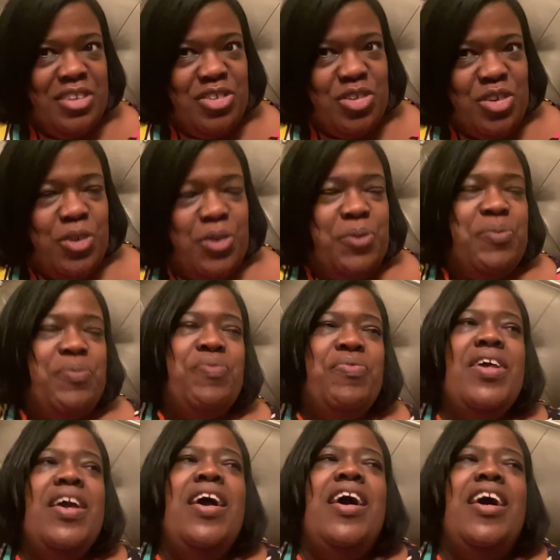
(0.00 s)
So
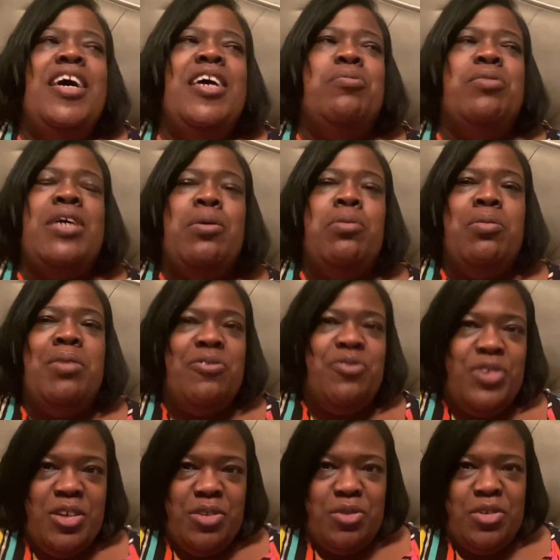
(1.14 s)
um, a couple of my
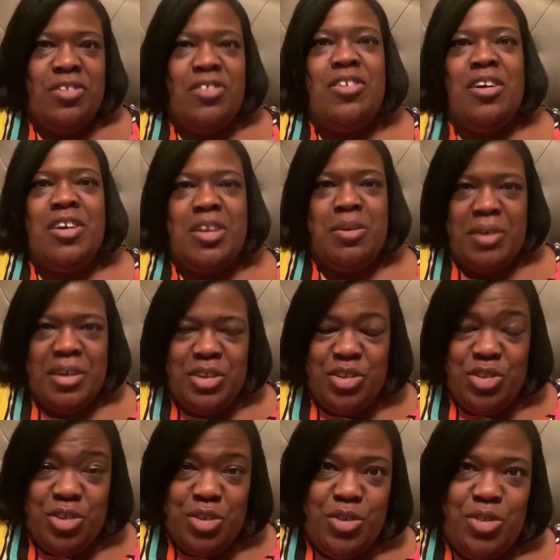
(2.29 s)
friends was talking about it too.